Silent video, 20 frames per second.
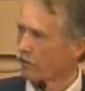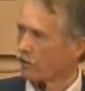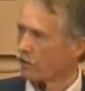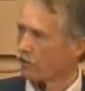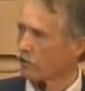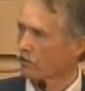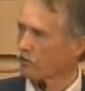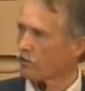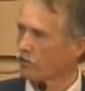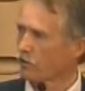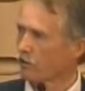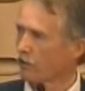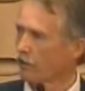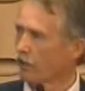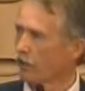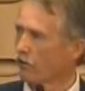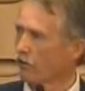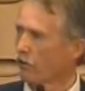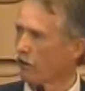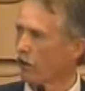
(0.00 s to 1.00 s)
you'll see
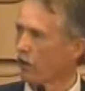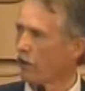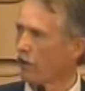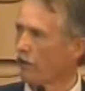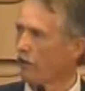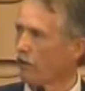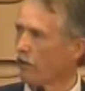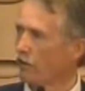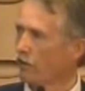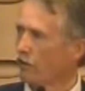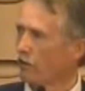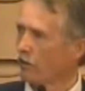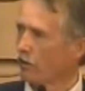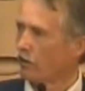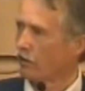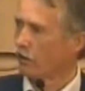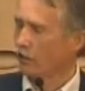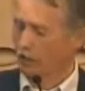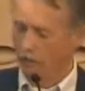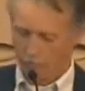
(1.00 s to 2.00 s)
later on,
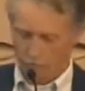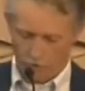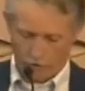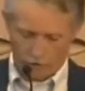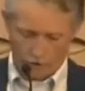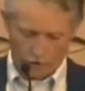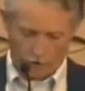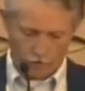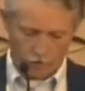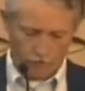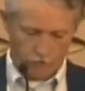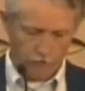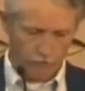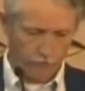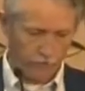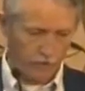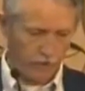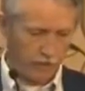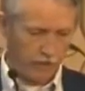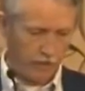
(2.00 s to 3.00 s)
a
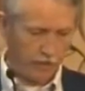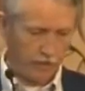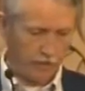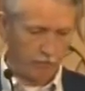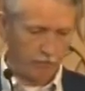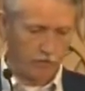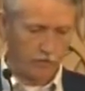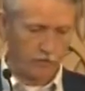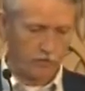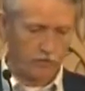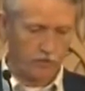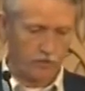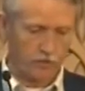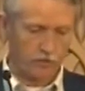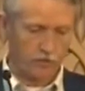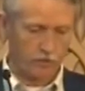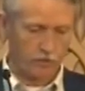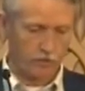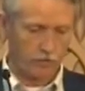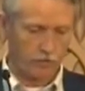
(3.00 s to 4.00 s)
150 kW
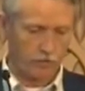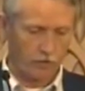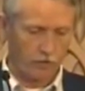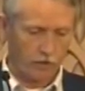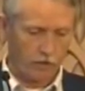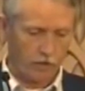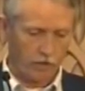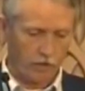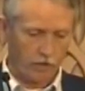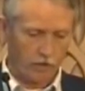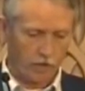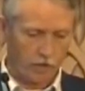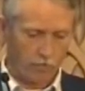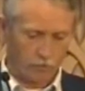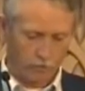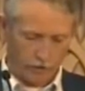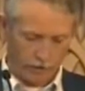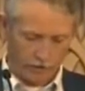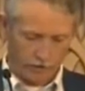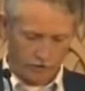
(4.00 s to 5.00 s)
system
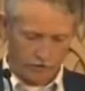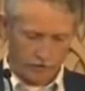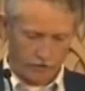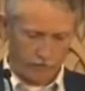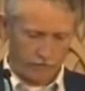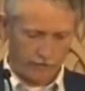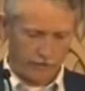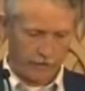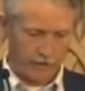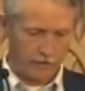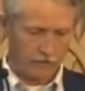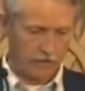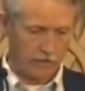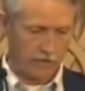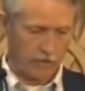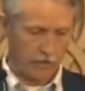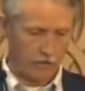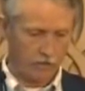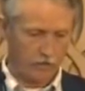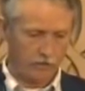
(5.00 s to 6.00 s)
operating 7,000
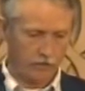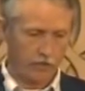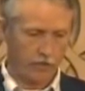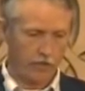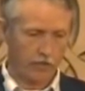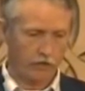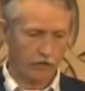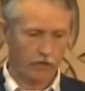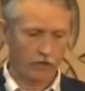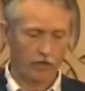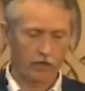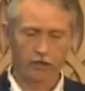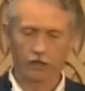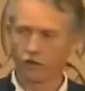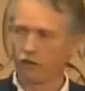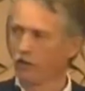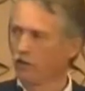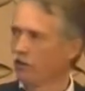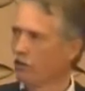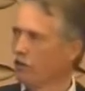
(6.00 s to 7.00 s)
hours a year can
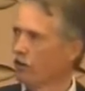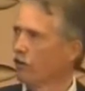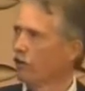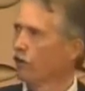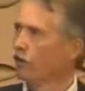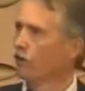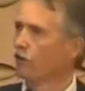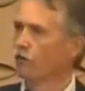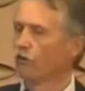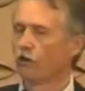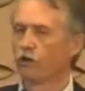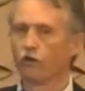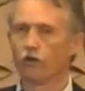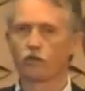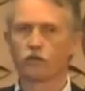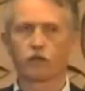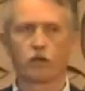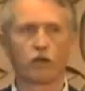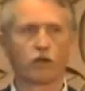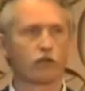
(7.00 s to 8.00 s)

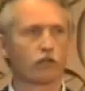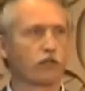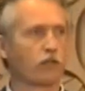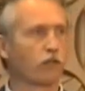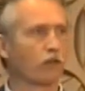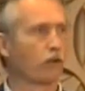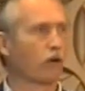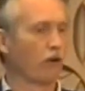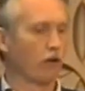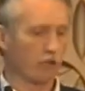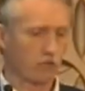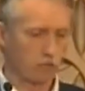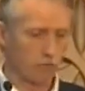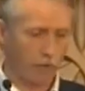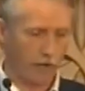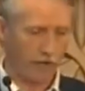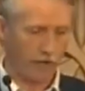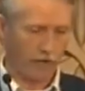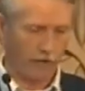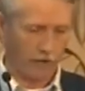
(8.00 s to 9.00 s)
reduce energy costs
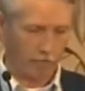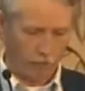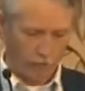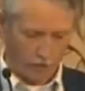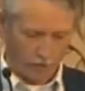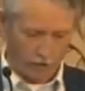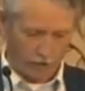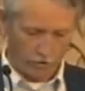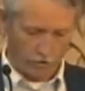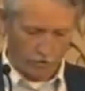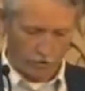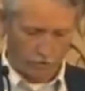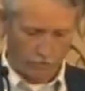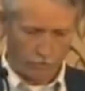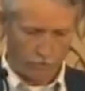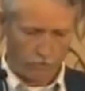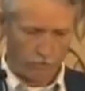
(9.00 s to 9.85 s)
by about